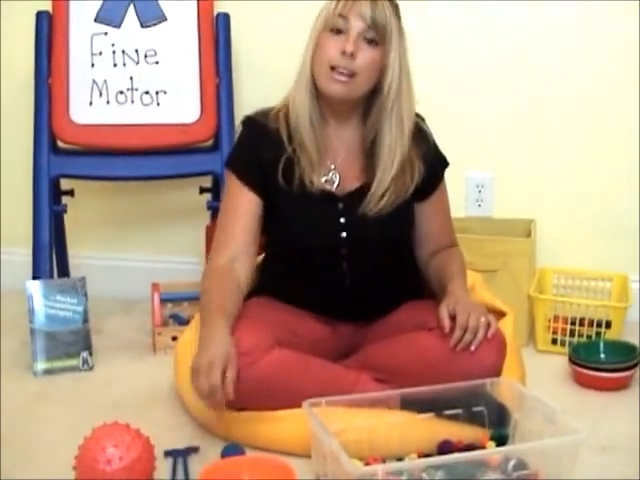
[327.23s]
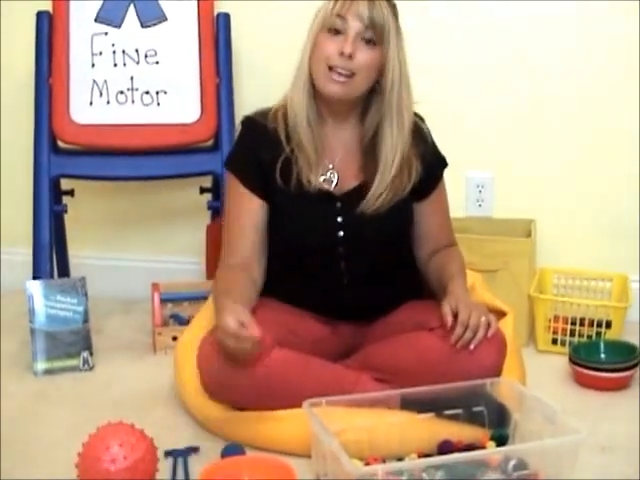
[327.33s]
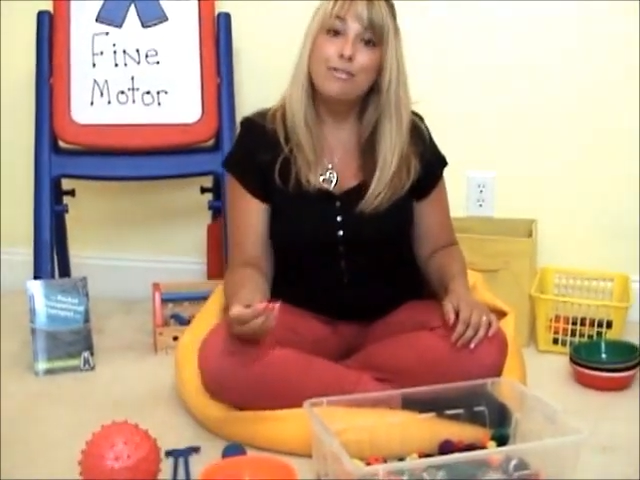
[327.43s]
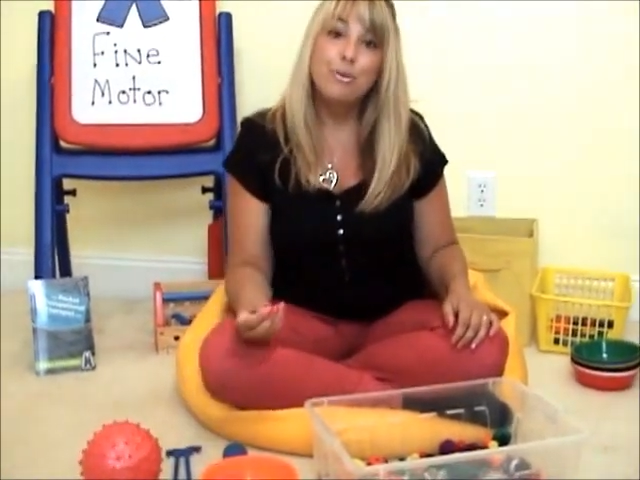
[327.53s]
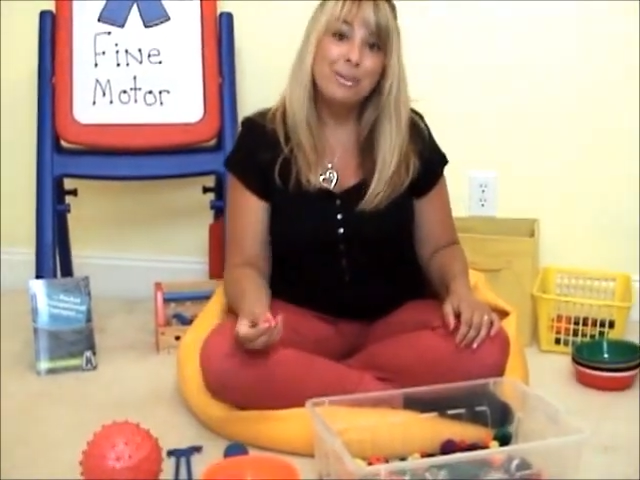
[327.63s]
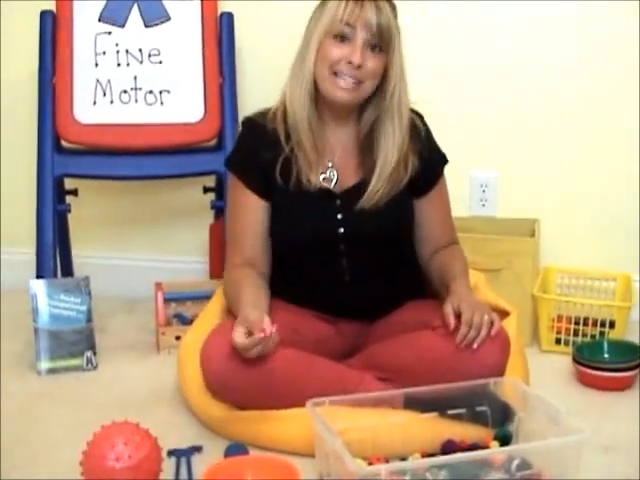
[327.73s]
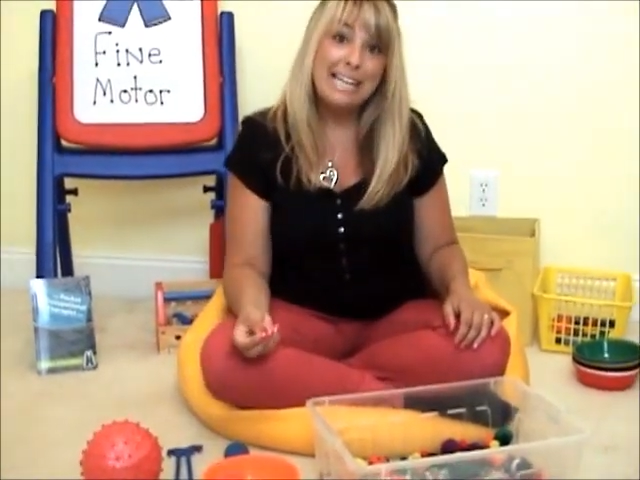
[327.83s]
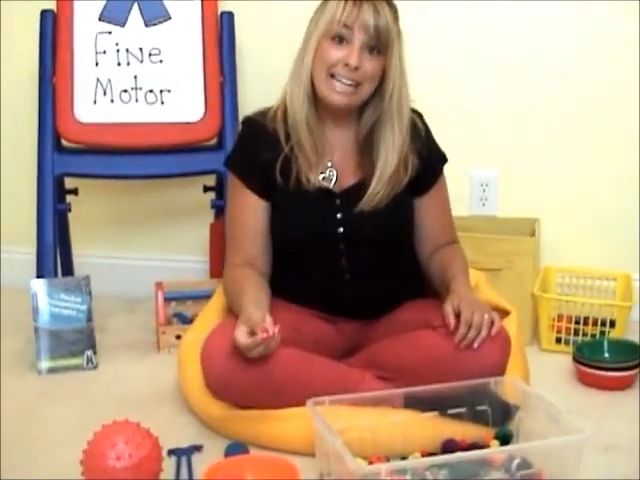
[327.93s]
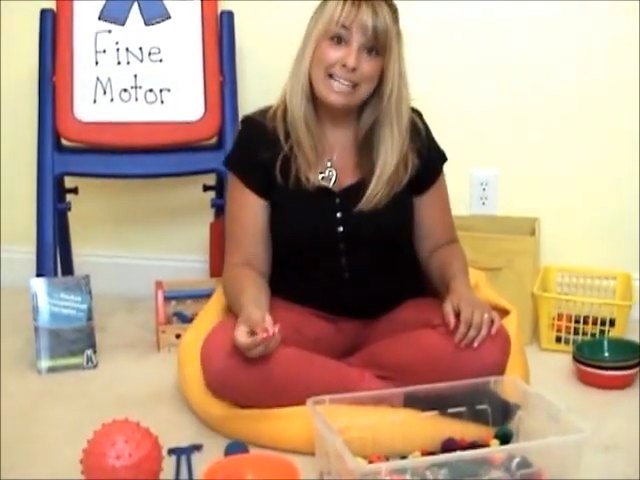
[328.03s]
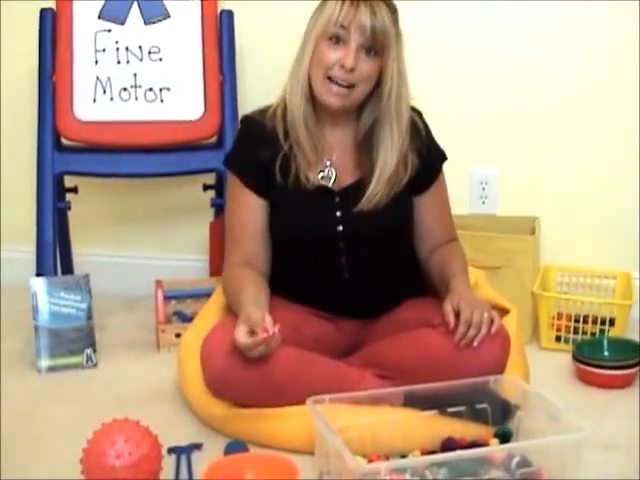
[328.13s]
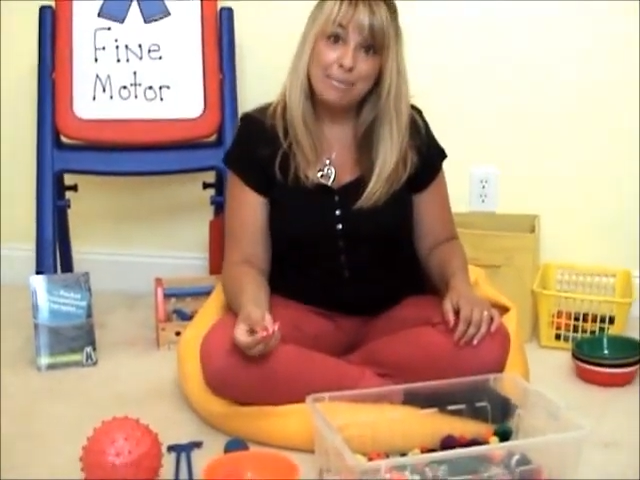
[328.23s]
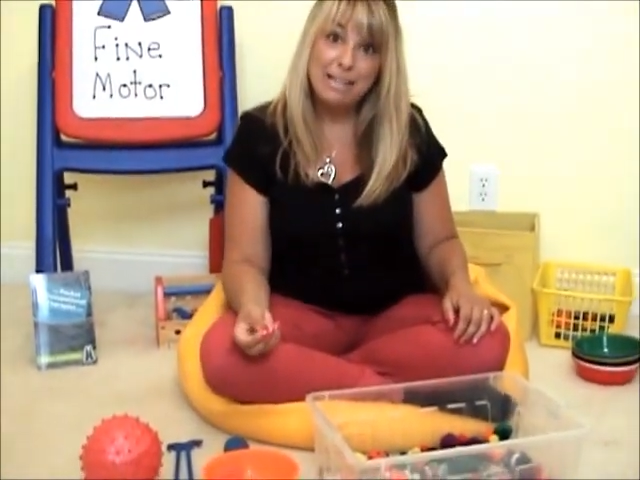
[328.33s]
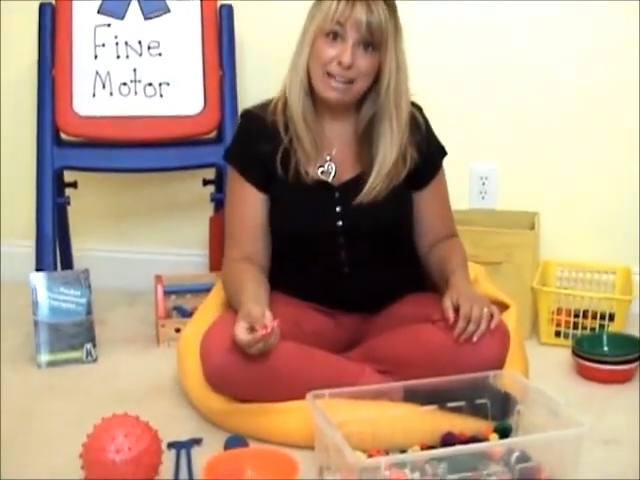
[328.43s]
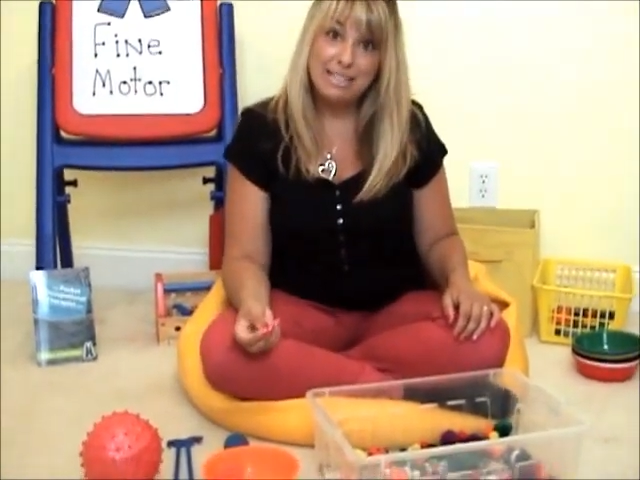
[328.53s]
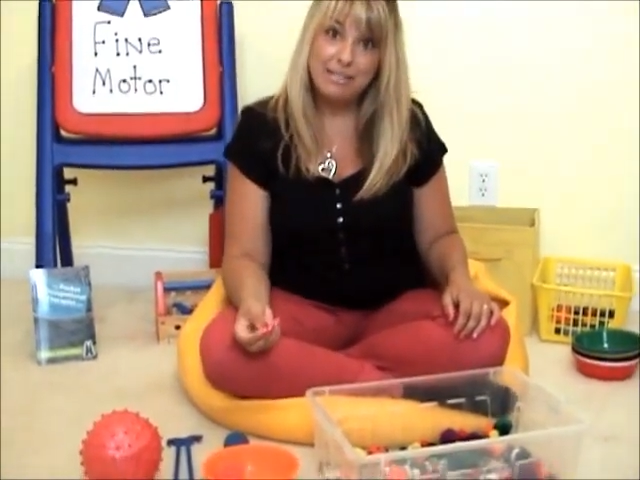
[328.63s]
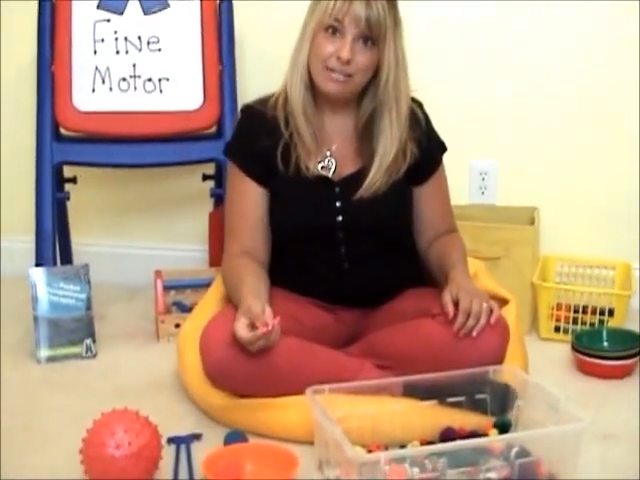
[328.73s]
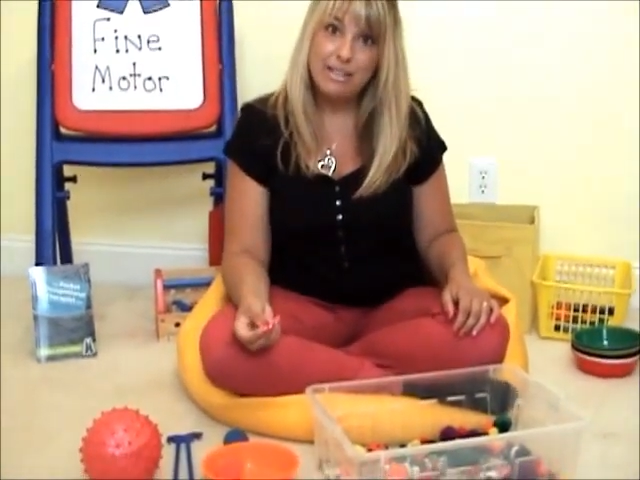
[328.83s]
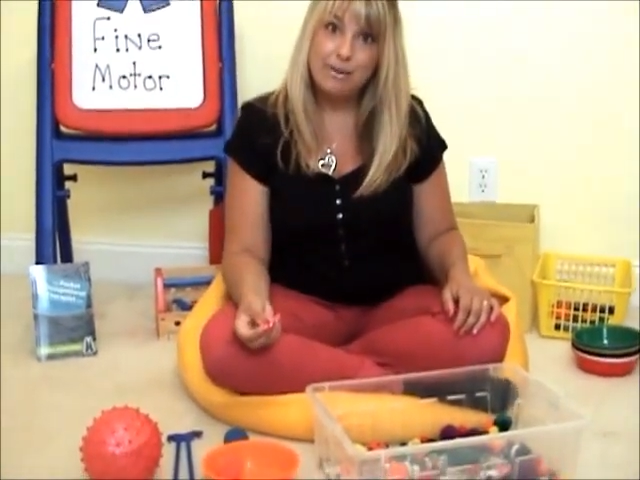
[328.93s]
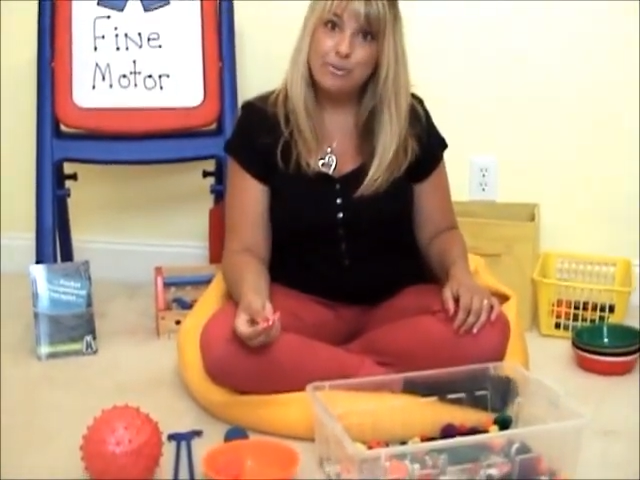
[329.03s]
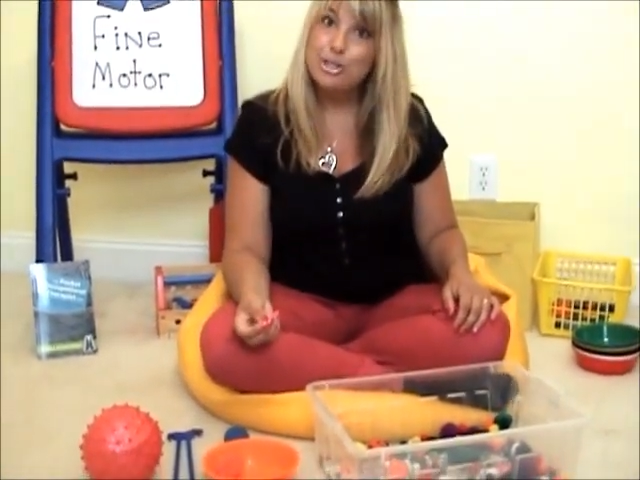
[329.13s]
If you wanted to adapt the
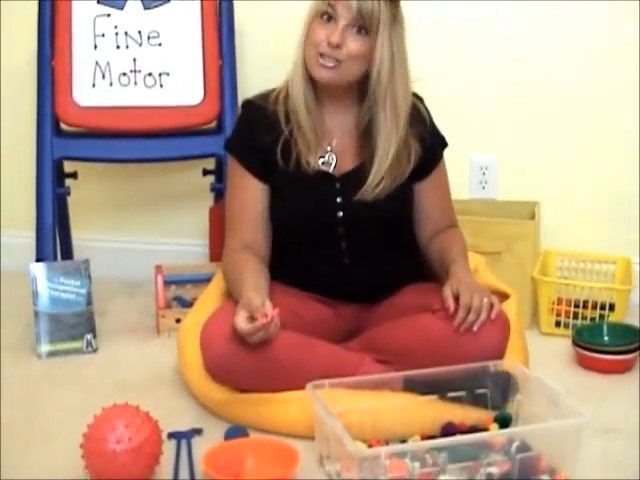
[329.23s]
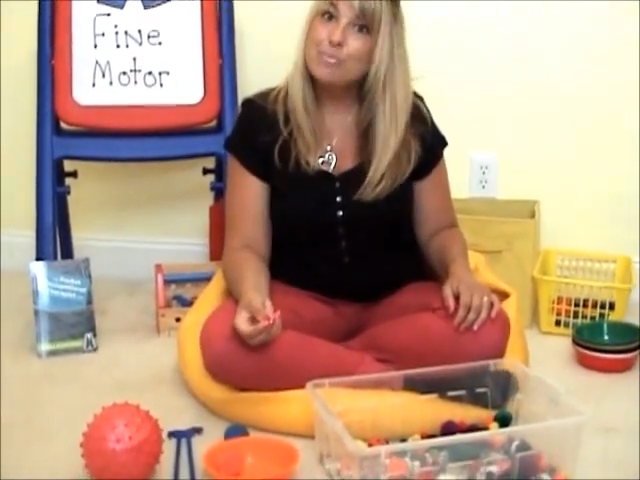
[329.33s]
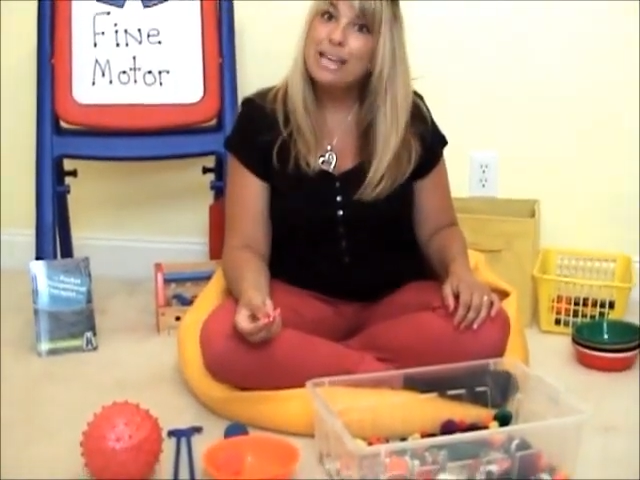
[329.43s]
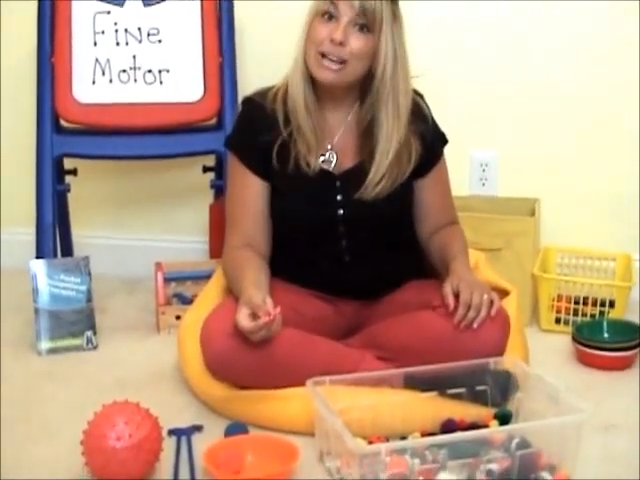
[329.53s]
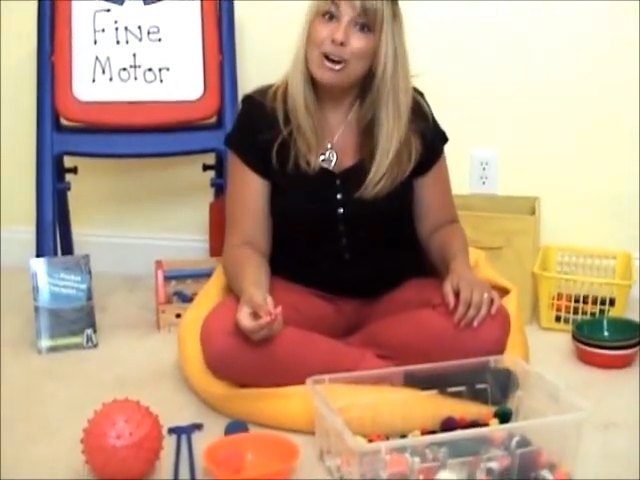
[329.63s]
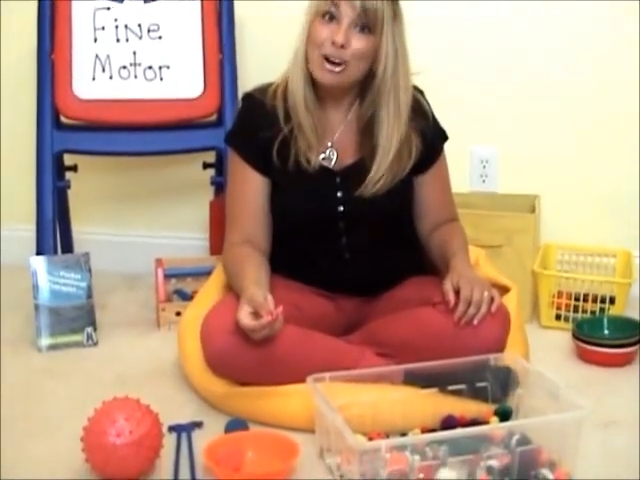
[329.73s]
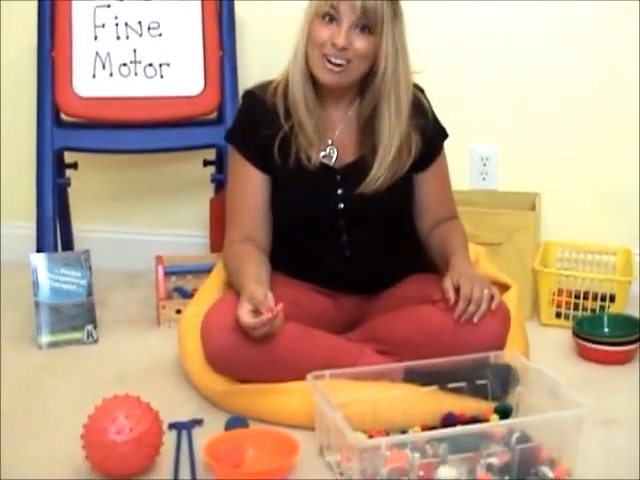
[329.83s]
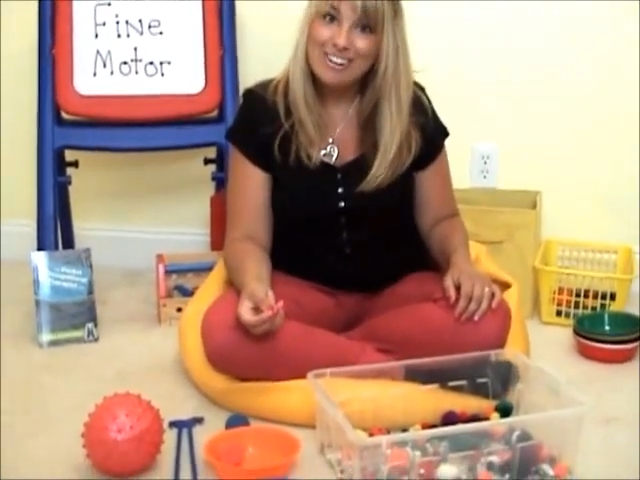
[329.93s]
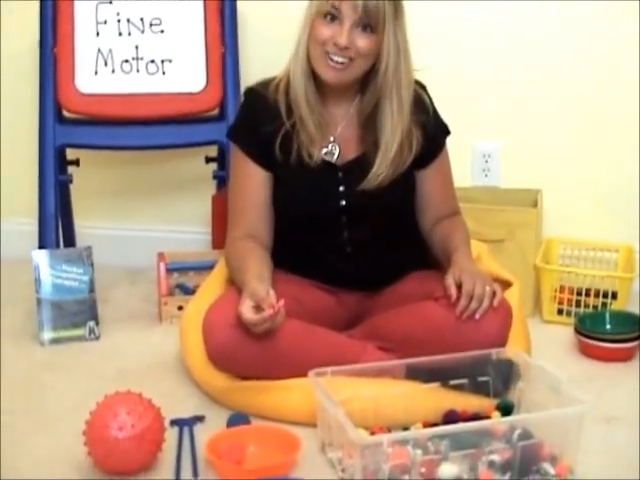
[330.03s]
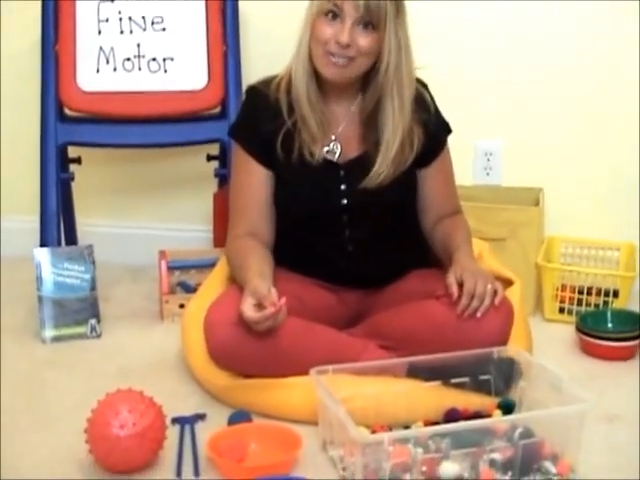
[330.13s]
activity, which is make it harder